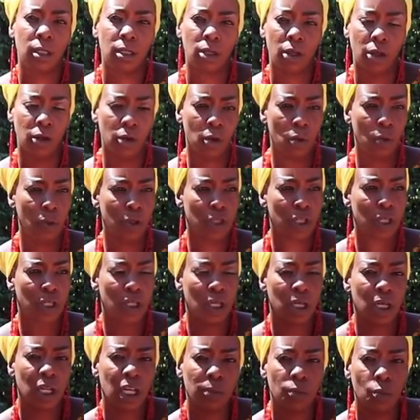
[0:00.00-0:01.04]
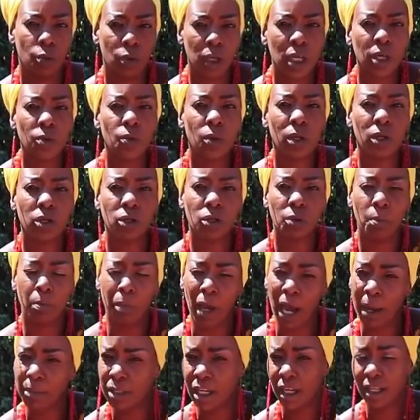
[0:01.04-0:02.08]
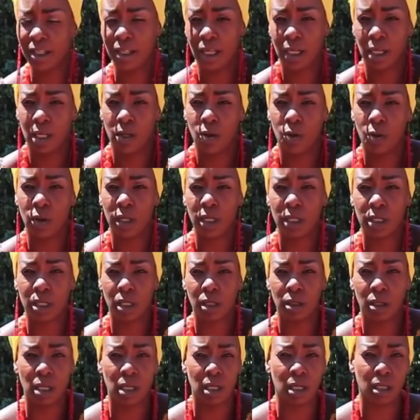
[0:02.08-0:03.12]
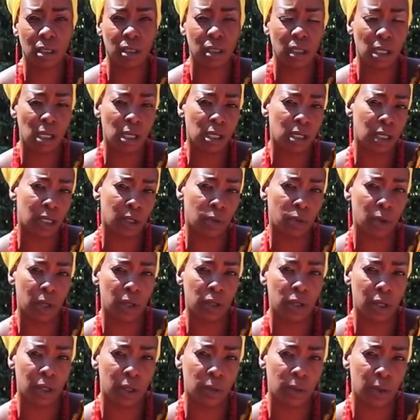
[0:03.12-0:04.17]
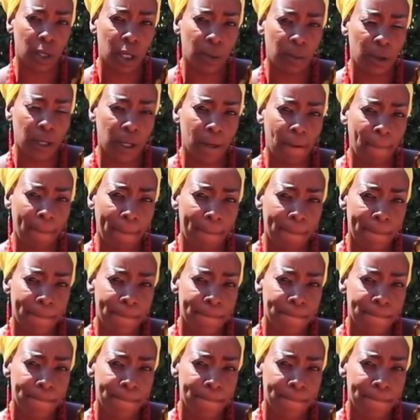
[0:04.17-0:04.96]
which is a name we will baptize and anoint this Eden with. You know what I mean?